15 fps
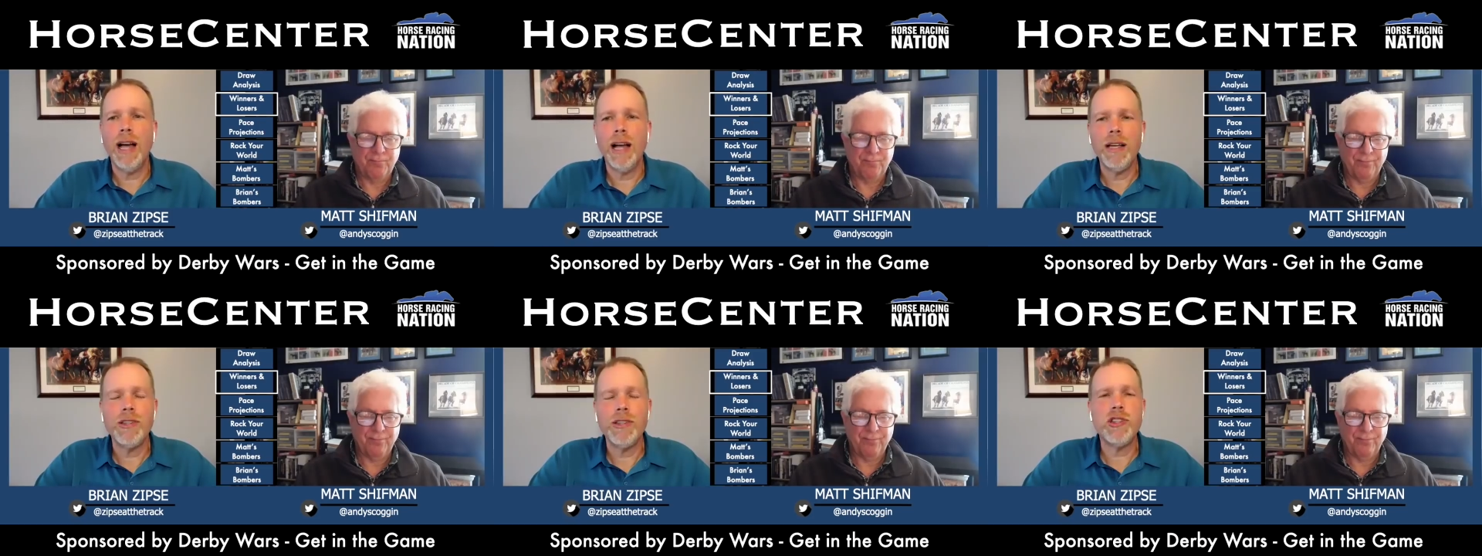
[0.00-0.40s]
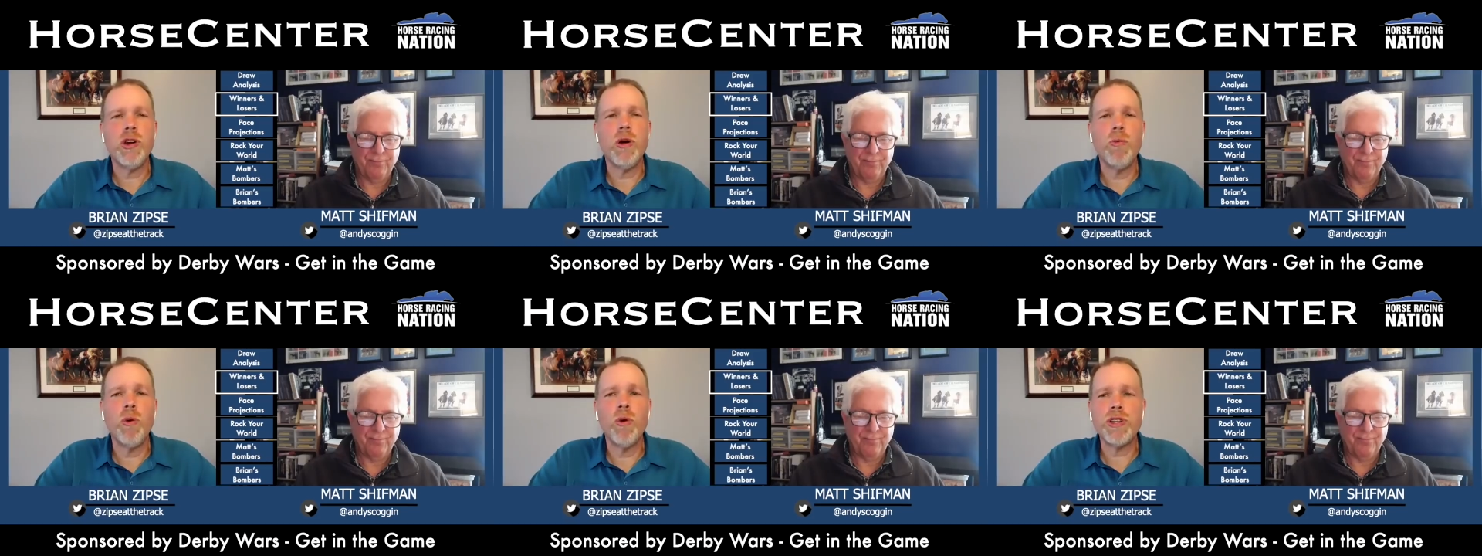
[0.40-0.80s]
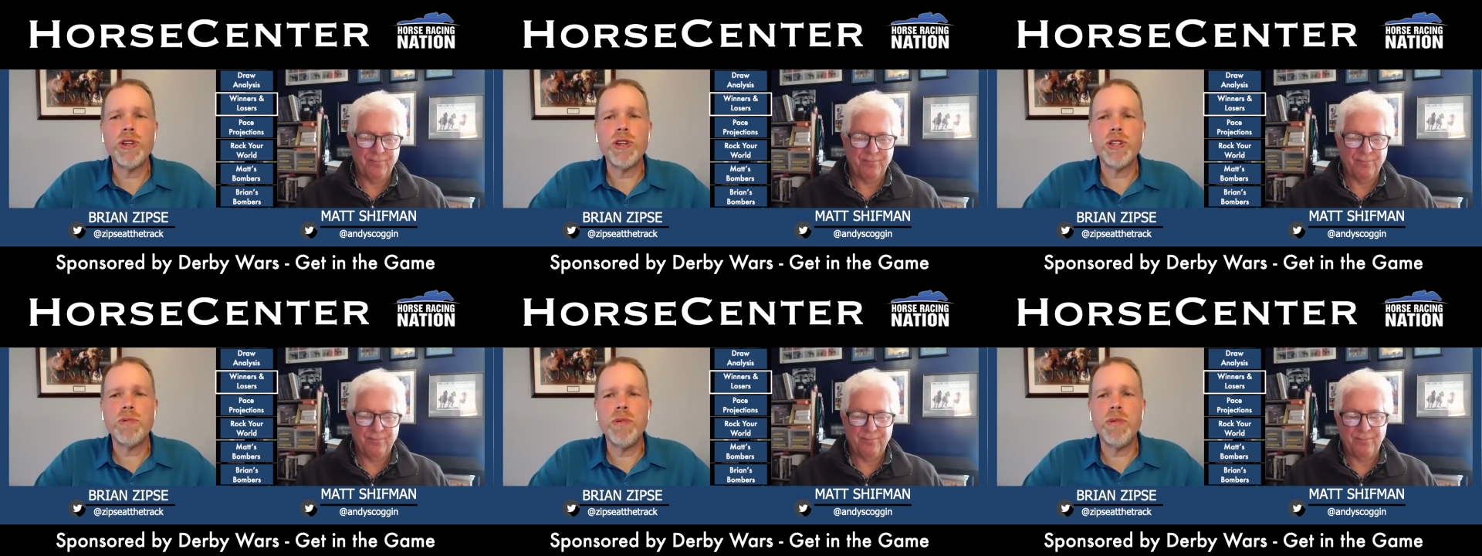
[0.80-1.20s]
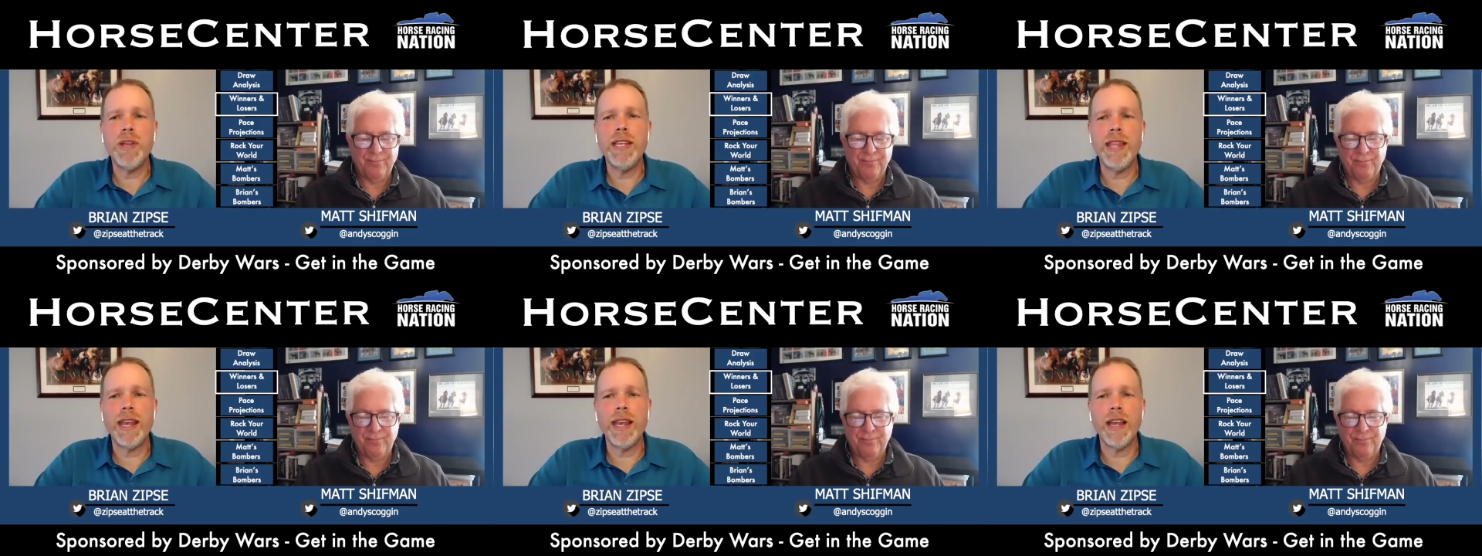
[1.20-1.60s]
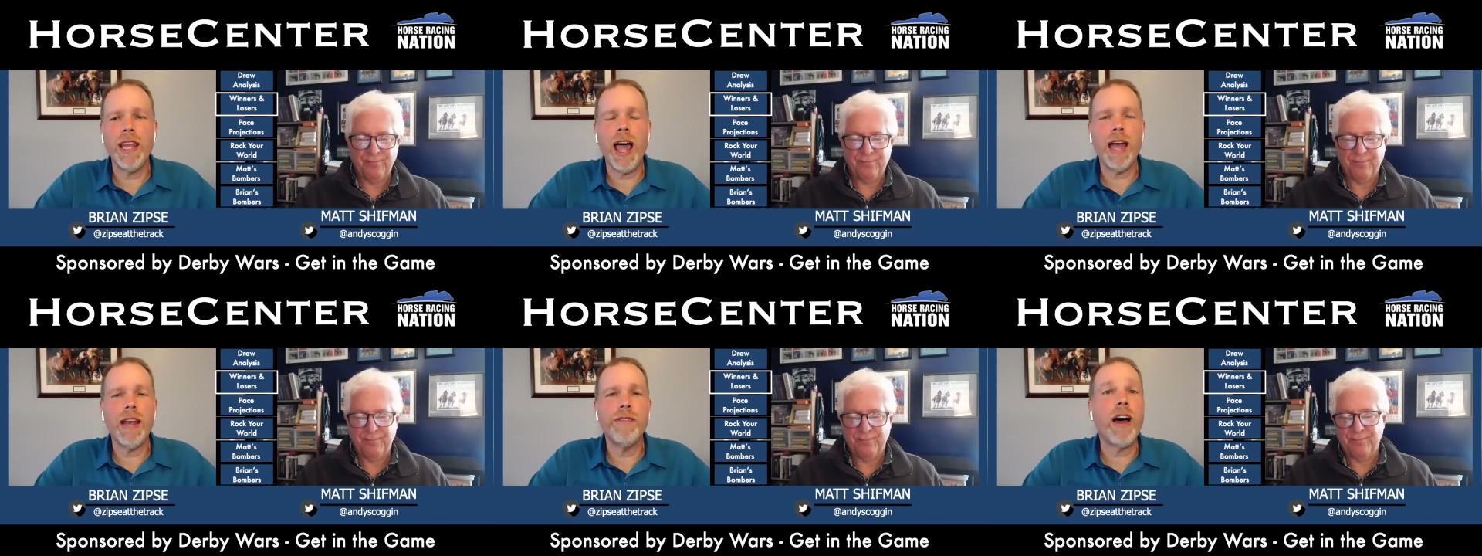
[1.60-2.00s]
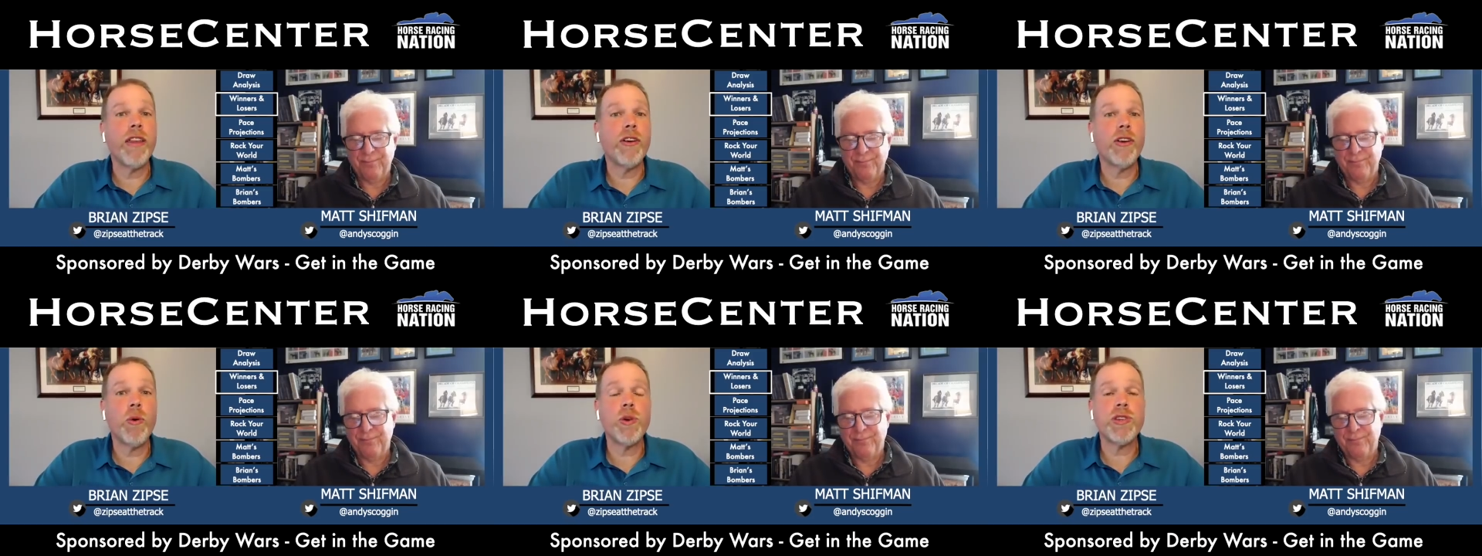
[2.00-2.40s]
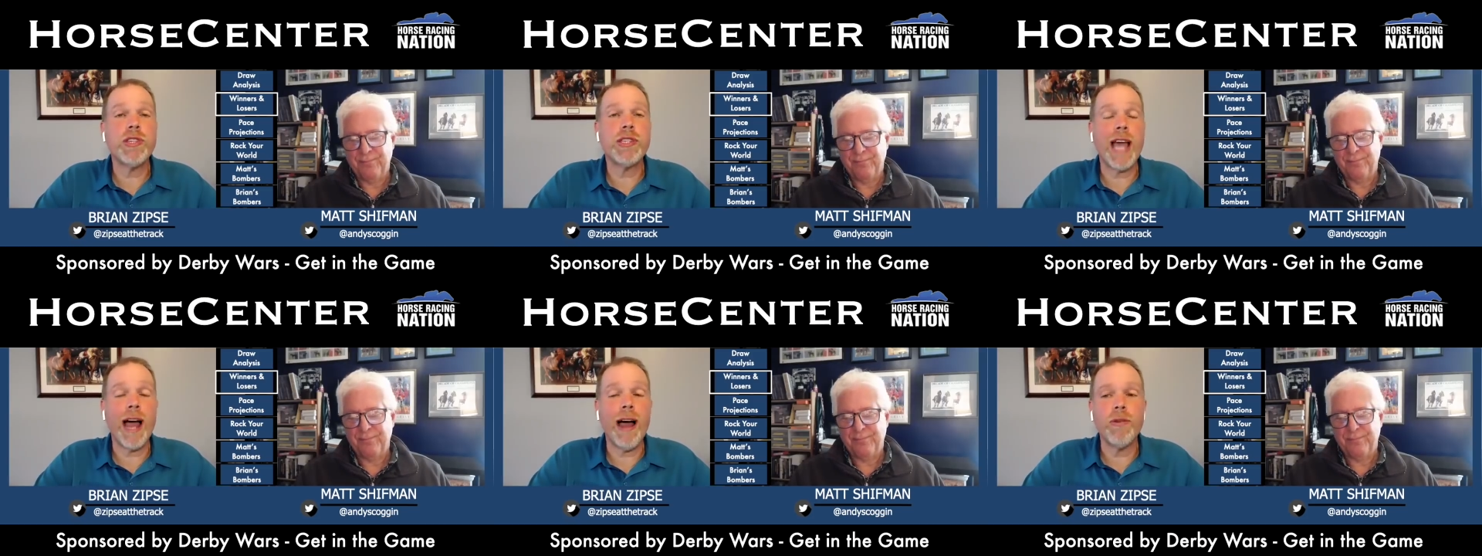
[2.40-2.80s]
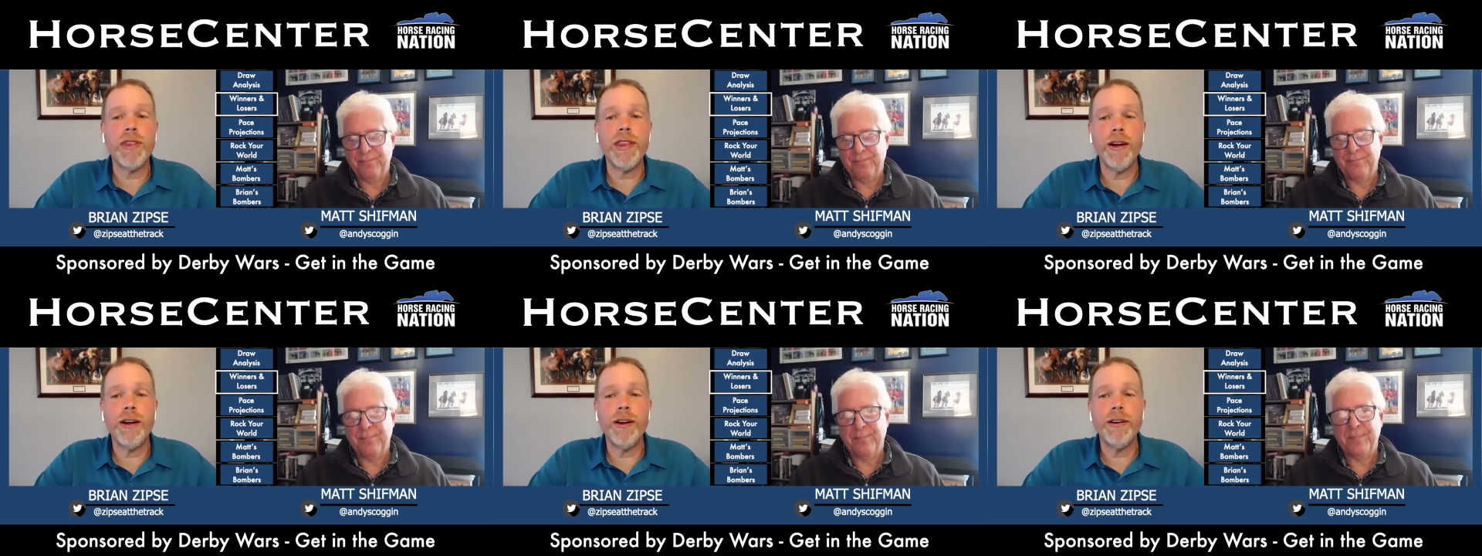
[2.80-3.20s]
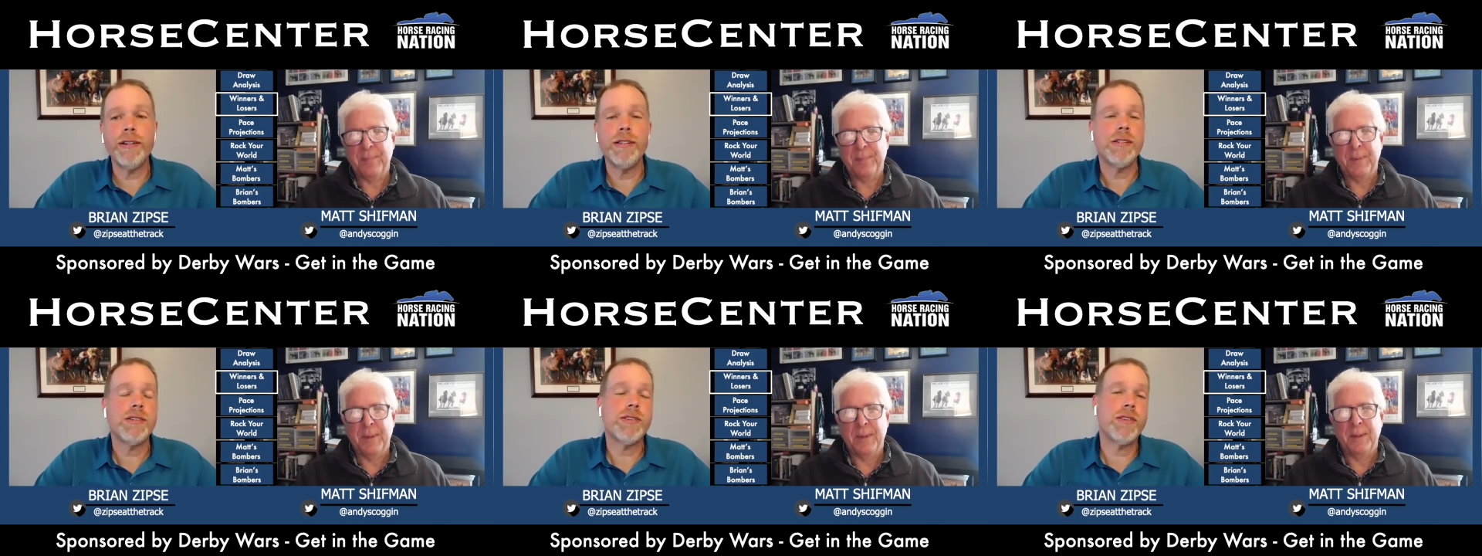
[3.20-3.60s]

Speaker 1: show more speed than a lot of other horses out there.